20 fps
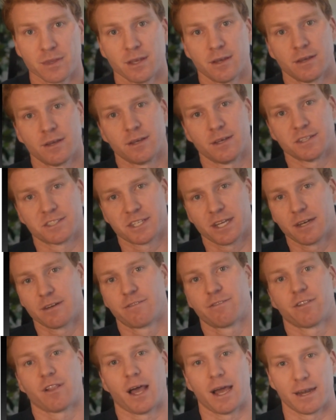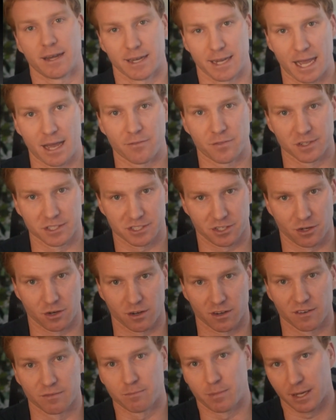instead of flattening out this
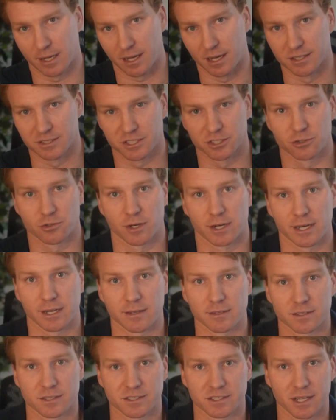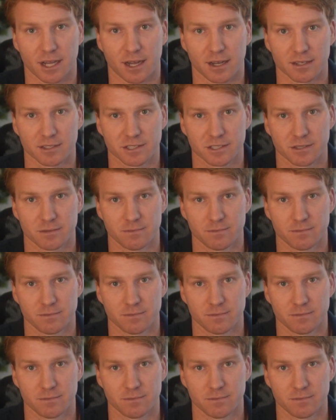curve by concentrating into stocks.